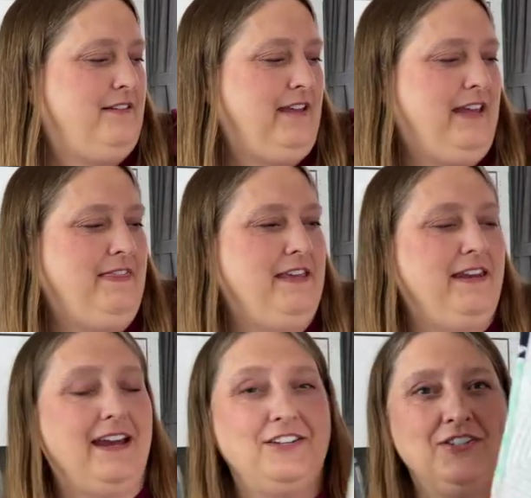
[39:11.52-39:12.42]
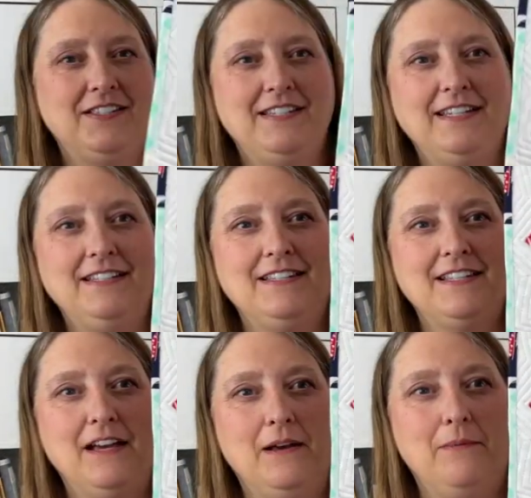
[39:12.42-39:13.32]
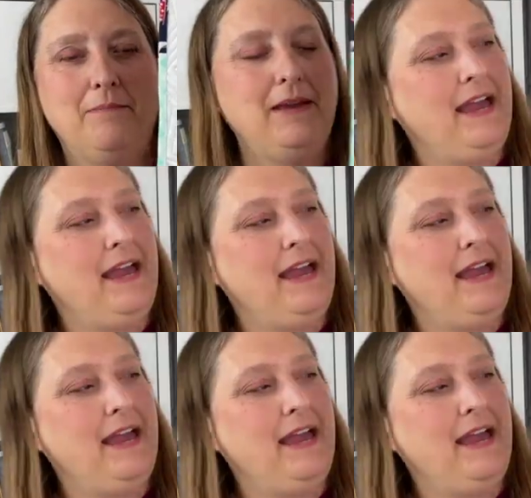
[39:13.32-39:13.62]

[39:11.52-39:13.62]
And then I just did some